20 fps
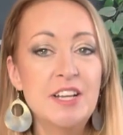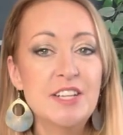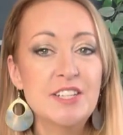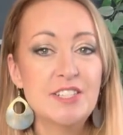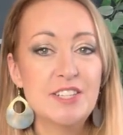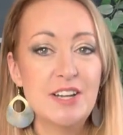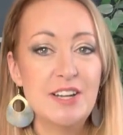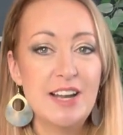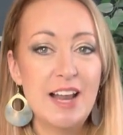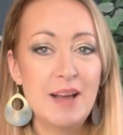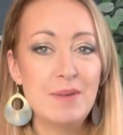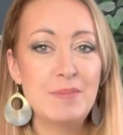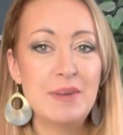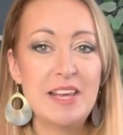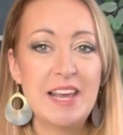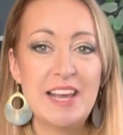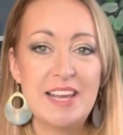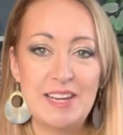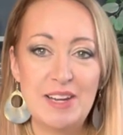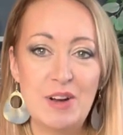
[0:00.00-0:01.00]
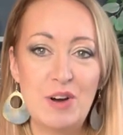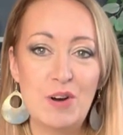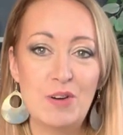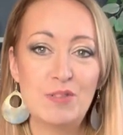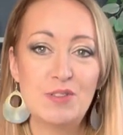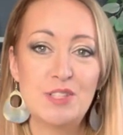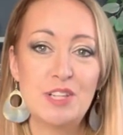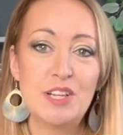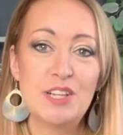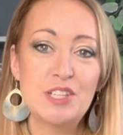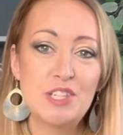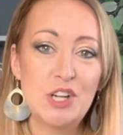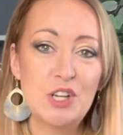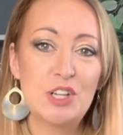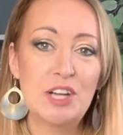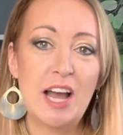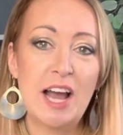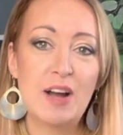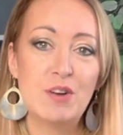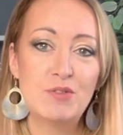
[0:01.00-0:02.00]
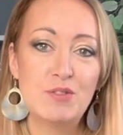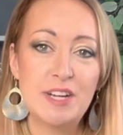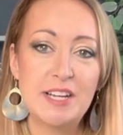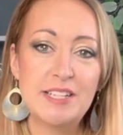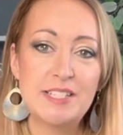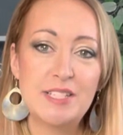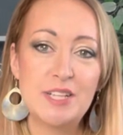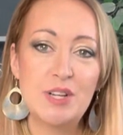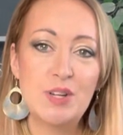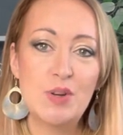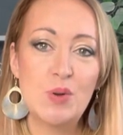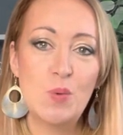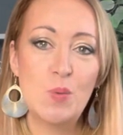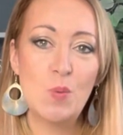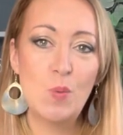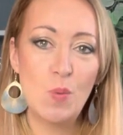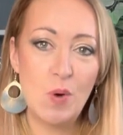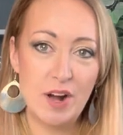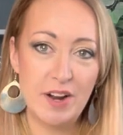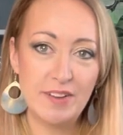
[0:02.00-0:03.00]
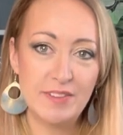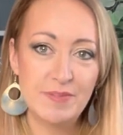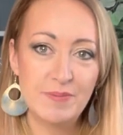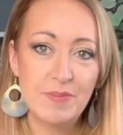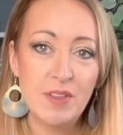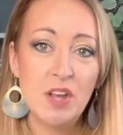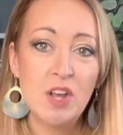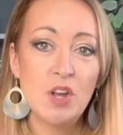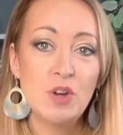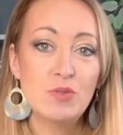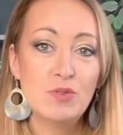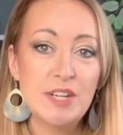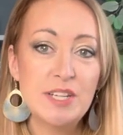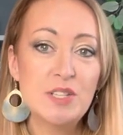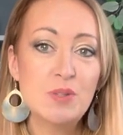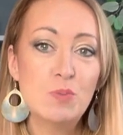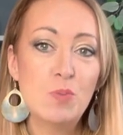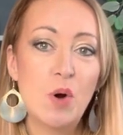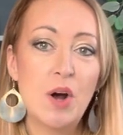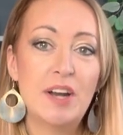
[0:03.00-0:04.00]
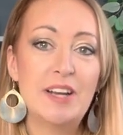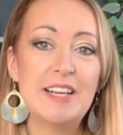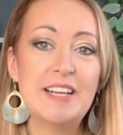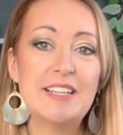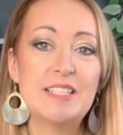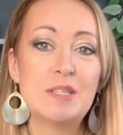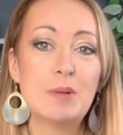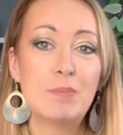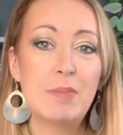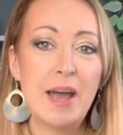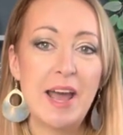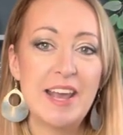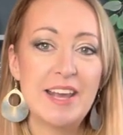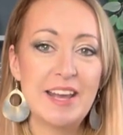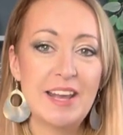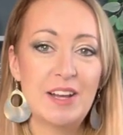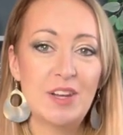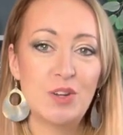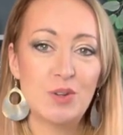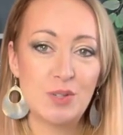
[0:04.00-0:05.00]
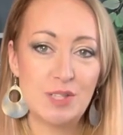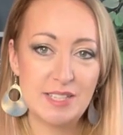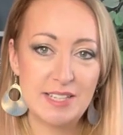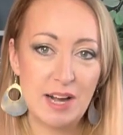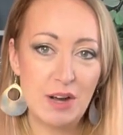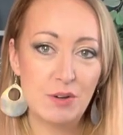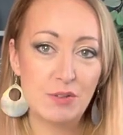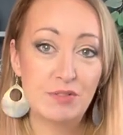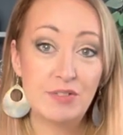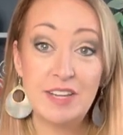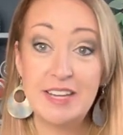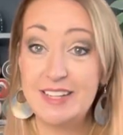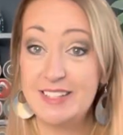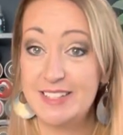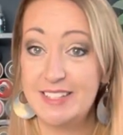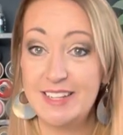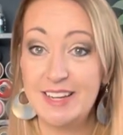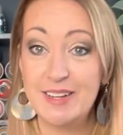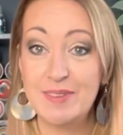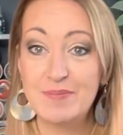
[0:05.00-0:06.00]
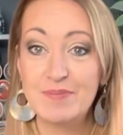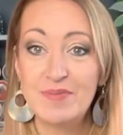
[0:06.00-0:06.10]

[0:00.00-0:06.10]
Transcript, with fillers: So let me hit it off. So let's look at reason one. Reason one is paying yourself easier.